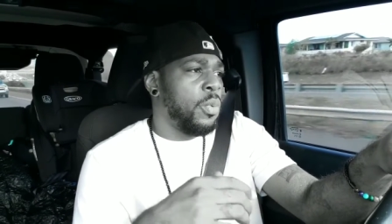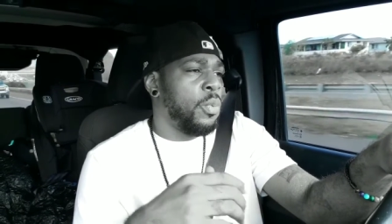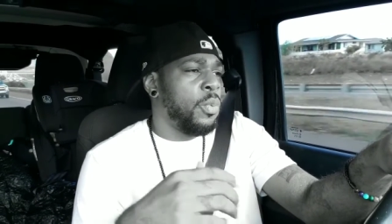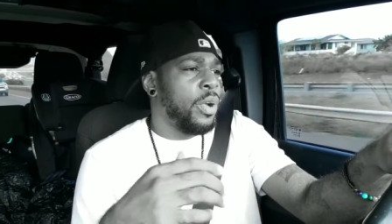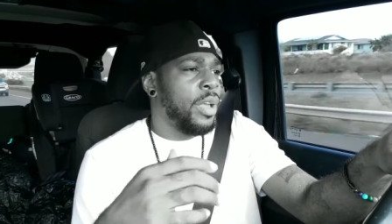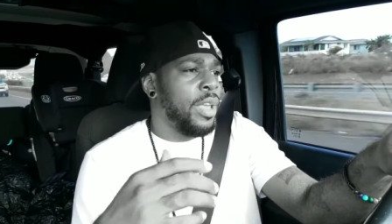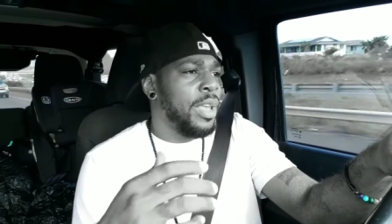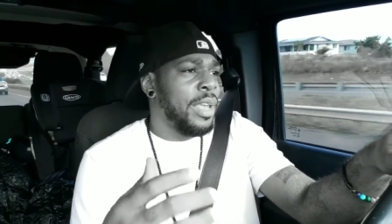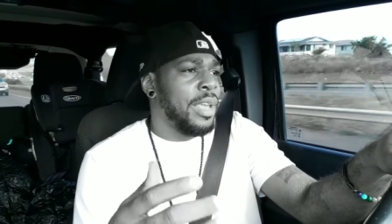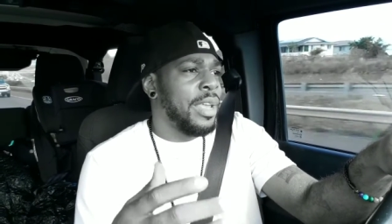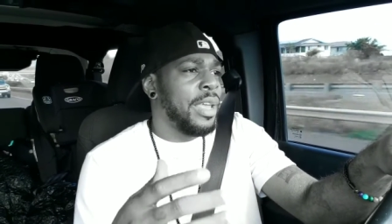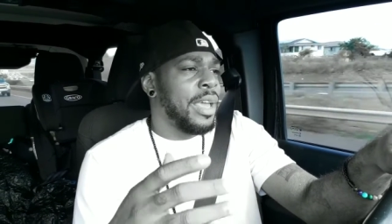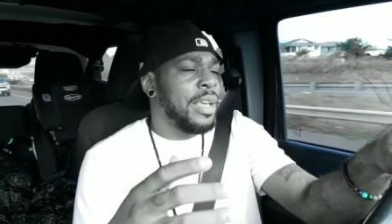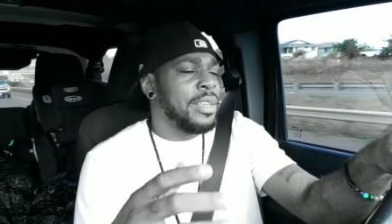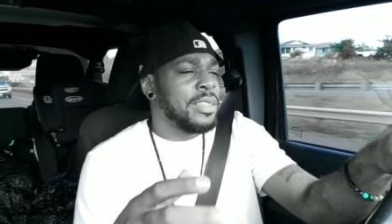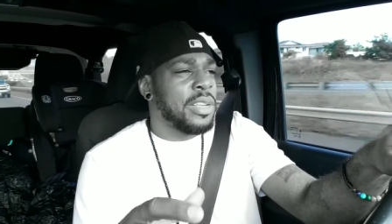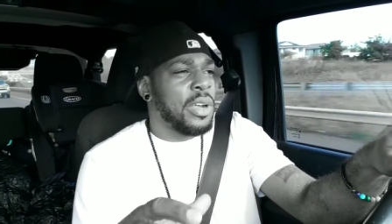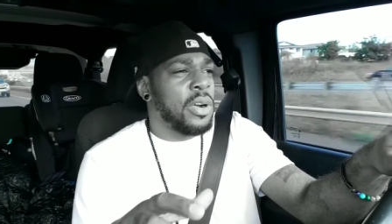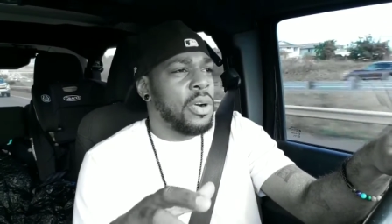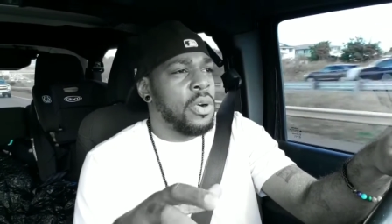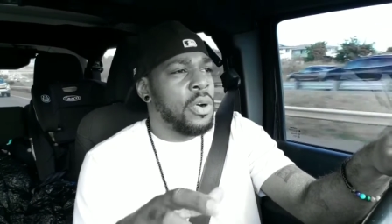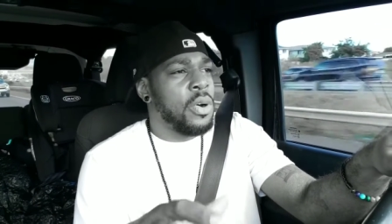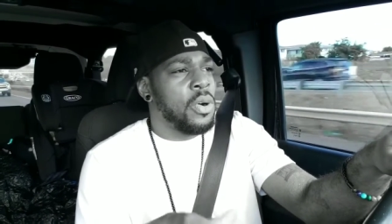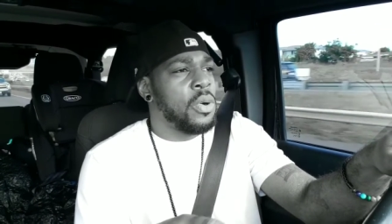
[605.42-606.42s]
We as
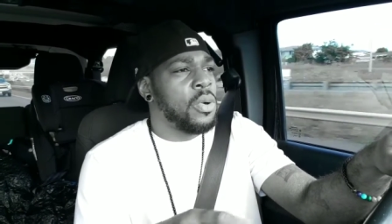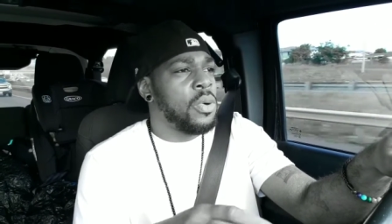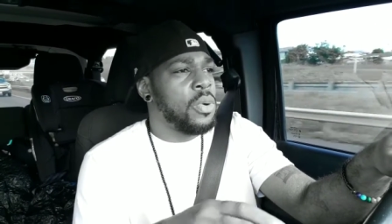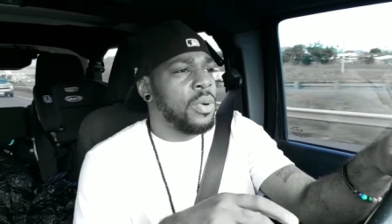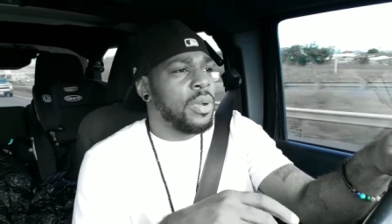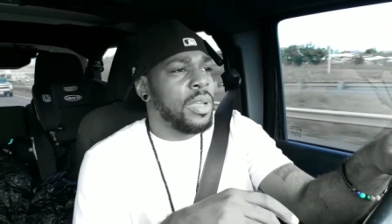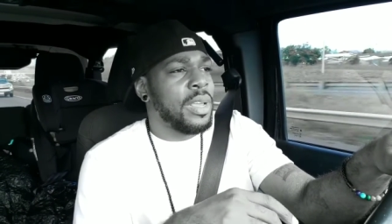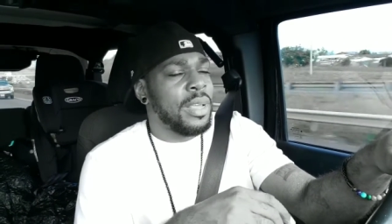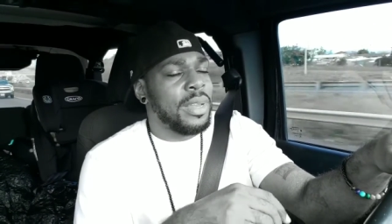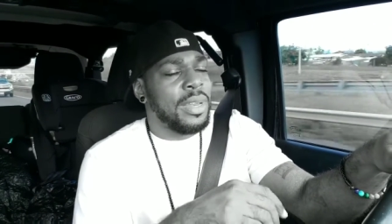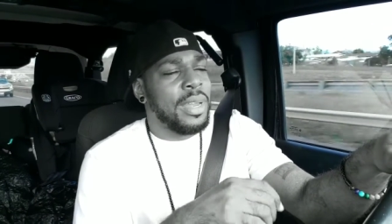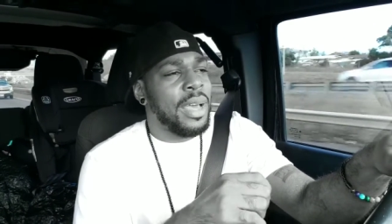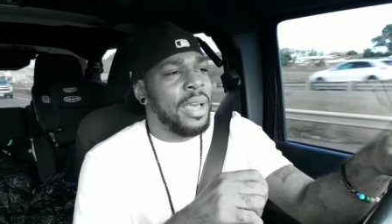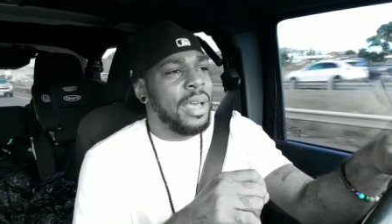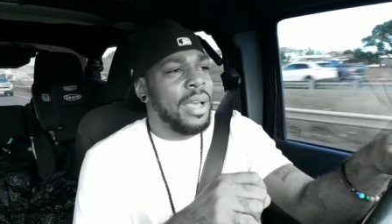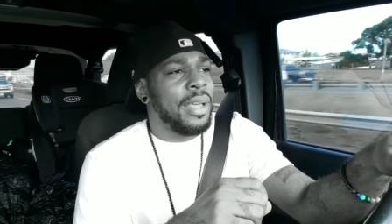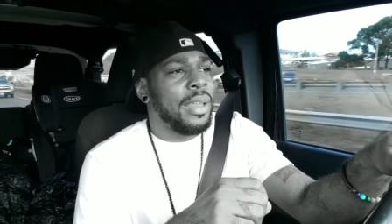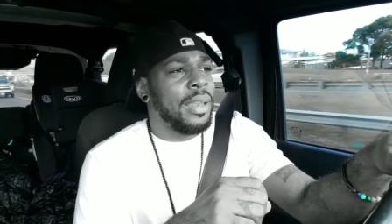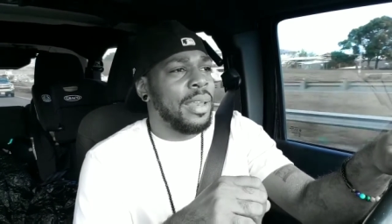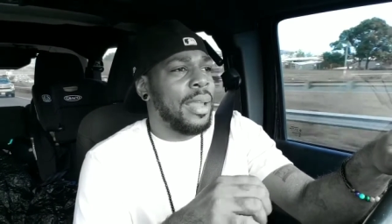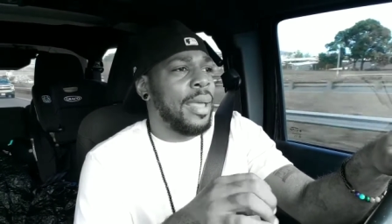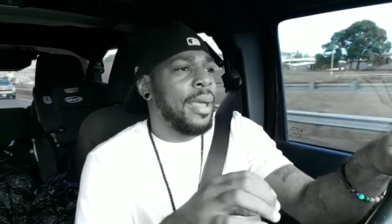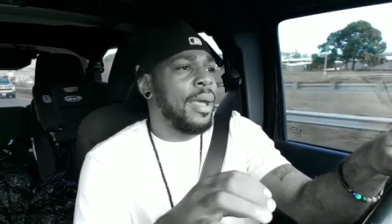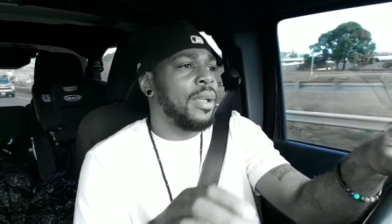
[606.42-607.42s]
a whole cannot
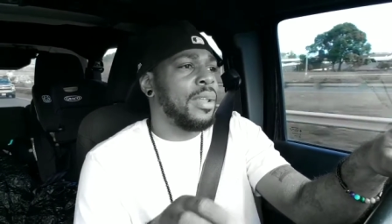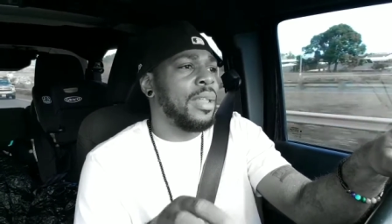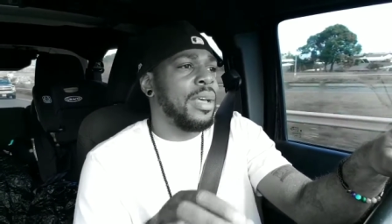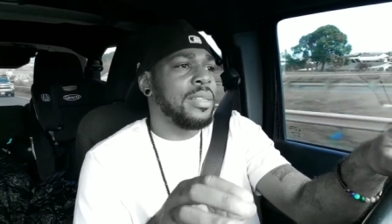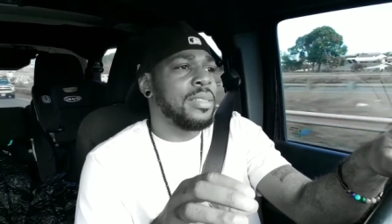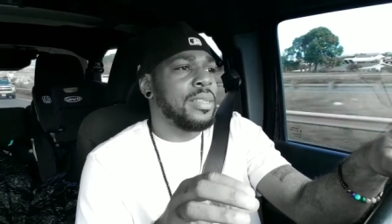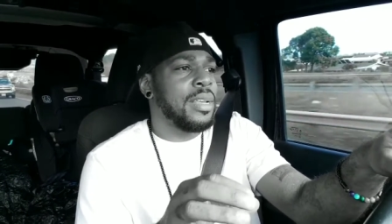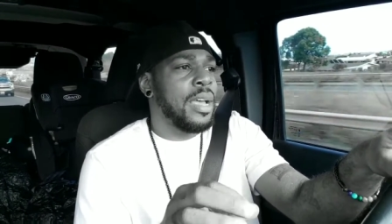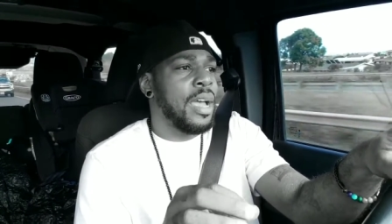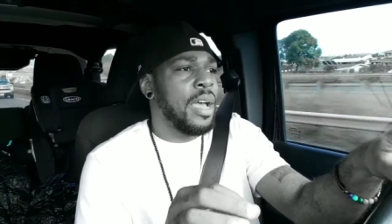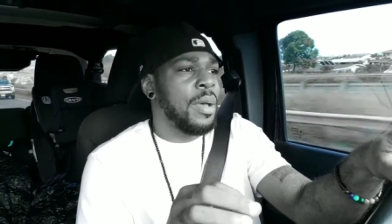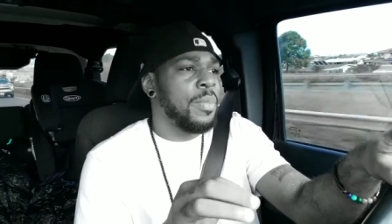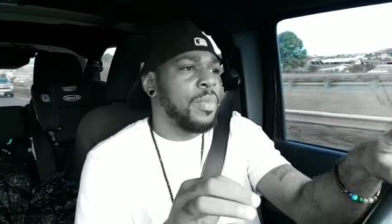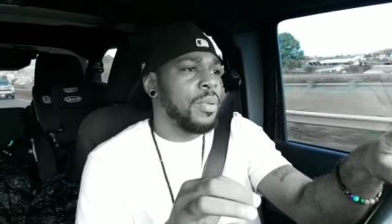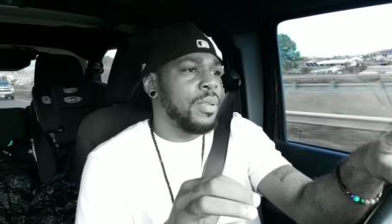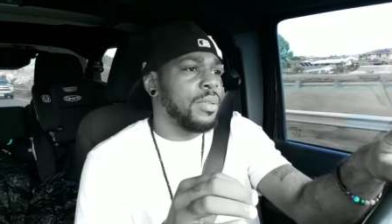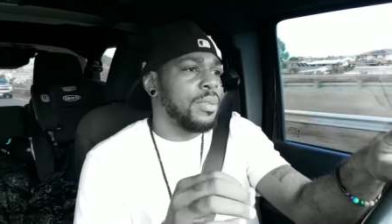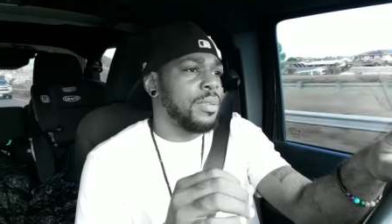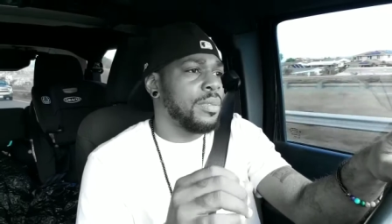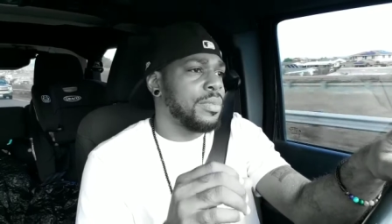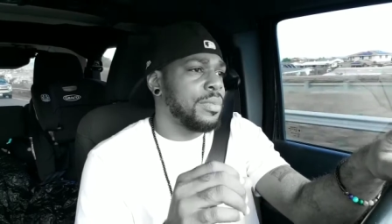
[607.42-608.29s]
allow that to happen.